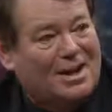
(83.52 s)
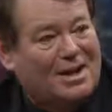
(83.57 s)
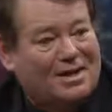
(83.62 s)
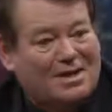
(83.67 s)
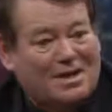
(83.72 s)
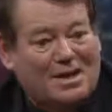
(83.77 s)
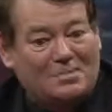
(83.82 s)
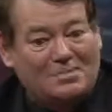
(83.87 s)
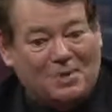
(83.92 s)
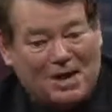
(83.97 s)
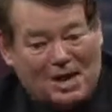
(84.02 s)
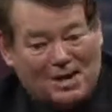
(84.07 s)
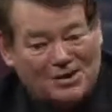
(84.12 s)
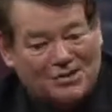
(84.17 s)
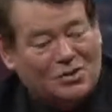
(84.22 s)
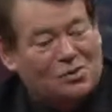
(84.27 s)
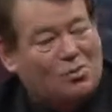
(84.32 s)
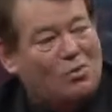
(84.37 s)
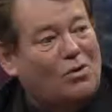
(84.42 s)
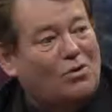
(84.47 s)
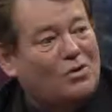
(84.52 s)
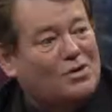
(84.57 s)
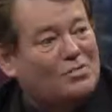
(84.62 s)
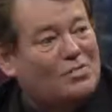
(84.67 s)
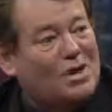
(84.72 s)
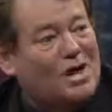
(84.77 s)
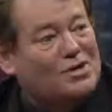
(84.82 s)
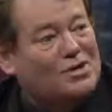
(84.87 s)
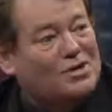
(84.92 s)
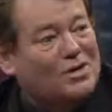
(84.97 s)
And he passed the wand of
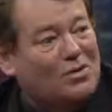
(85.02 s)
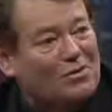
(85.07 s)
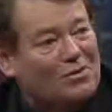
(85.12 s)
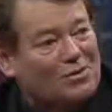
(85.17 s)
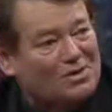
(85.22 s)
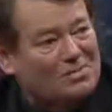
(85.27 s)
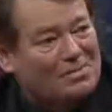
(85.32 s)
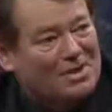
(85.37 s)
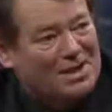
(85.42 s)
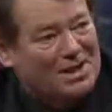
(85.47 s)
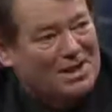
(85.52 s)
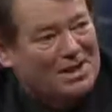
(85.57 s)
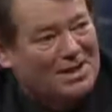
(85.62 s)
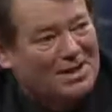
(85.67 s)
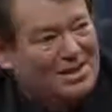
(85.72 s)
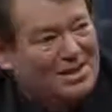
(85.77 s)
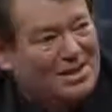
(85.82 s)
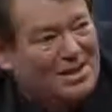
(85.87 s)
magic on to me,